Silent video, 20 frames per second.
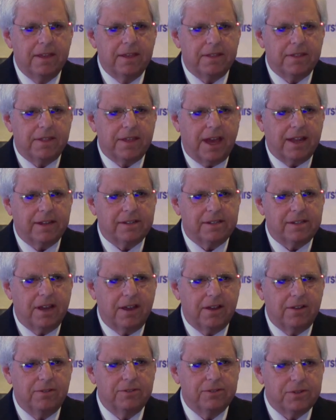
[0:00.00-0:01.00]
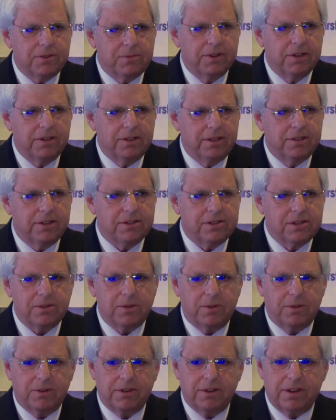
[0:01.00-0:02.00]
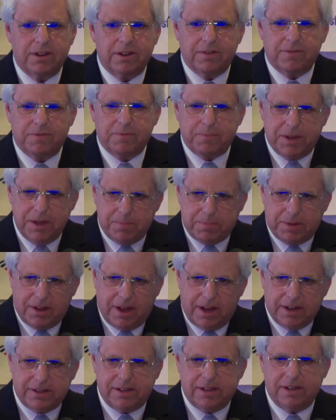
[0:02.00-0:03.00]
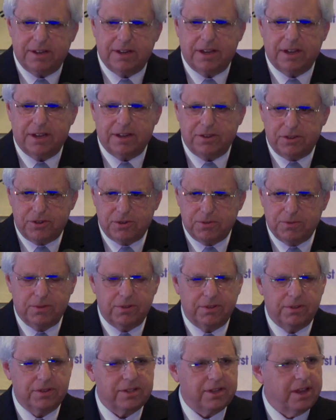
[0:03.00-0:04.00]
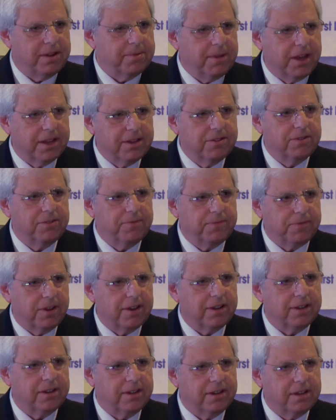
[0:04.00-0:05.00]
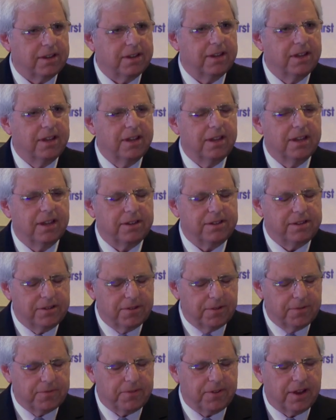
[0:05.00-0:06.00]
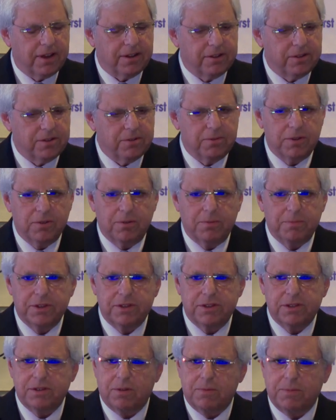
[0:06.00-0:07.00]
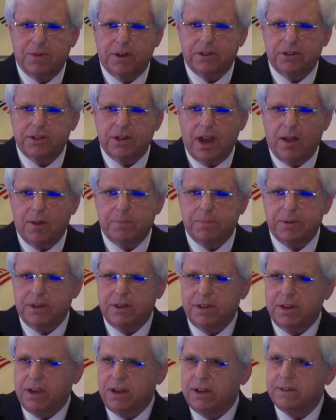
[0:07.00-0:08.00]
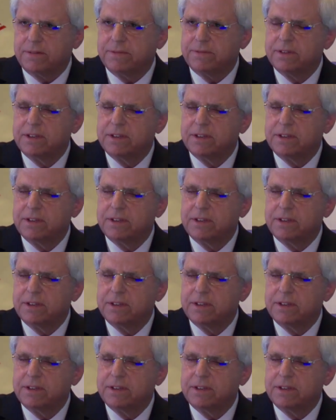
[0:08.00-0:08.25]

that tells really the story of people like Dina and Jules and my good friend, dear friend, who we will miss so much, Al Pena.